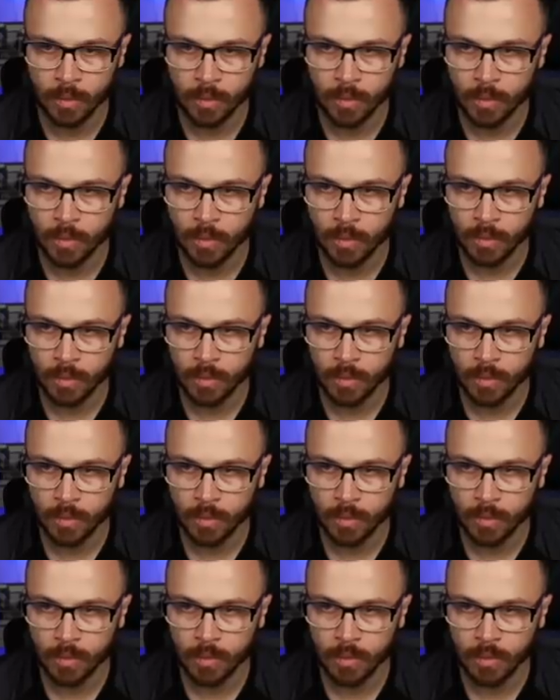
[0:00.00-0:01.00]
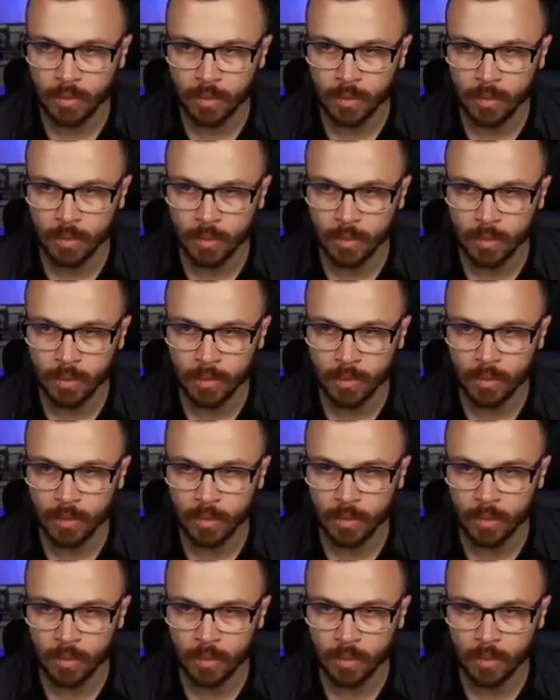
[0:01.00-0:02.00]

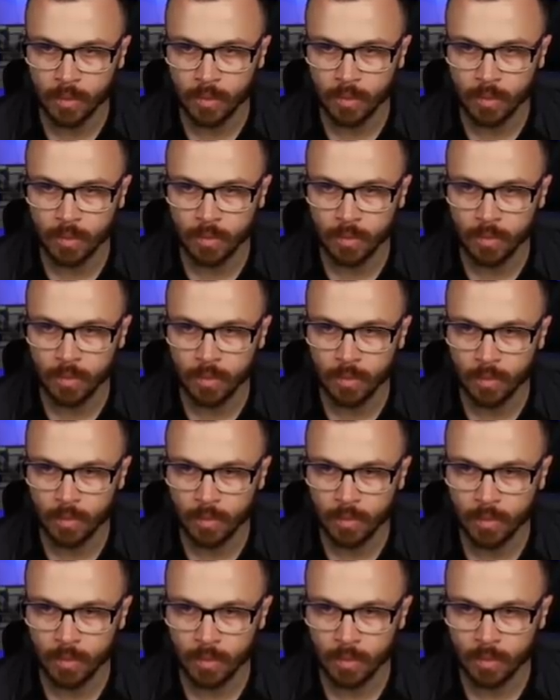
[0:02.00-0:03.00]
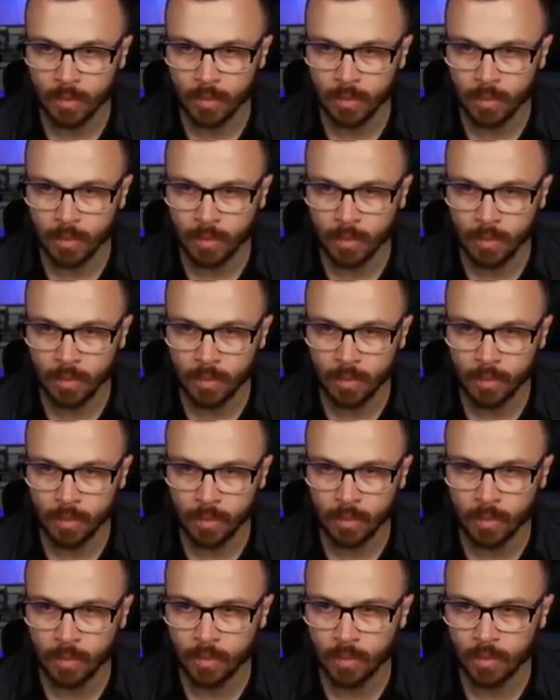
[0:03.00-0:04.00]

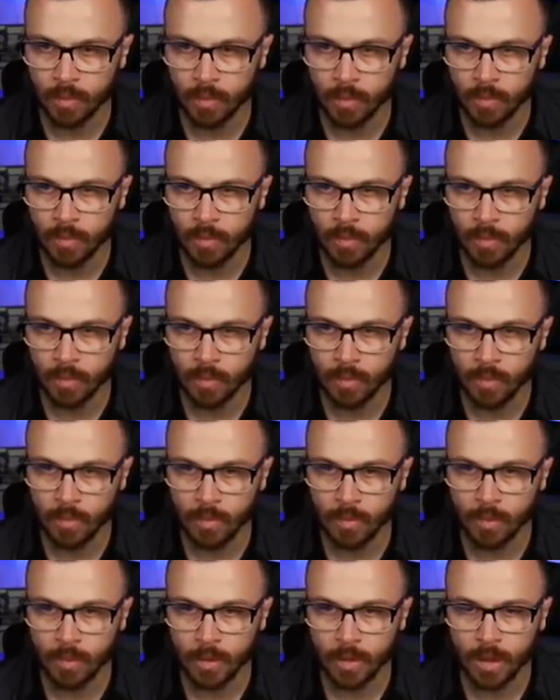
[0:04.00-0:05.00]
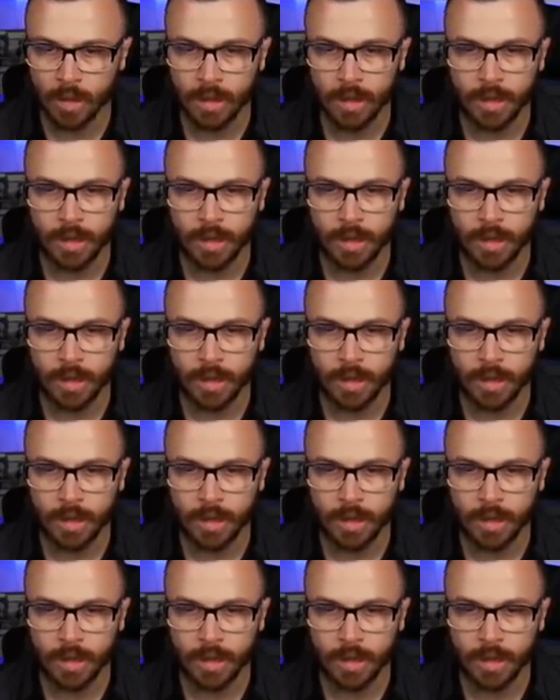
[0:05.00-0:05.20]
Nobody speaks.